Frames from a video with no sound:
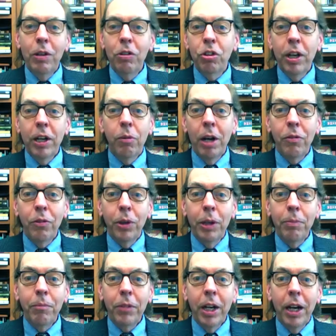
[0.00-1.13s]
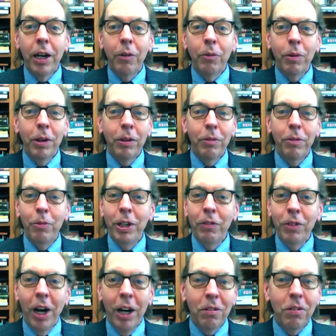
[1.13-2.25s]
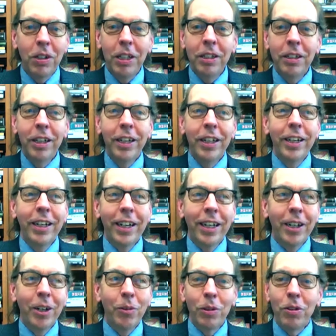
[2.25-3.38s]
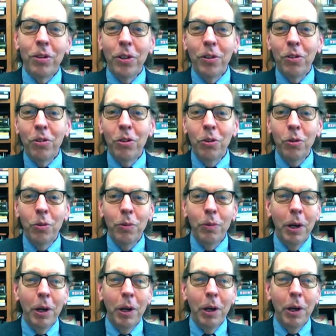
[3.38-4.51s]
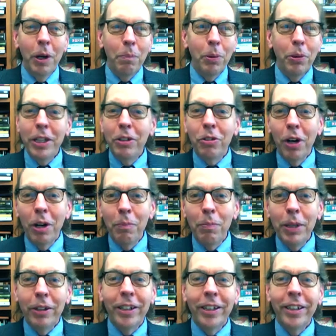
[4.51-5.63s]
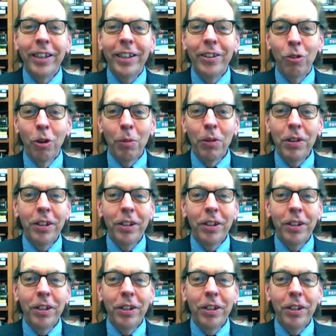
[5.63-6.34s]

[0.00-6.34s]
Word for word: U.S. China rivalry. Uh, we have not seen uh, a return to a pre-Trump era normalcy.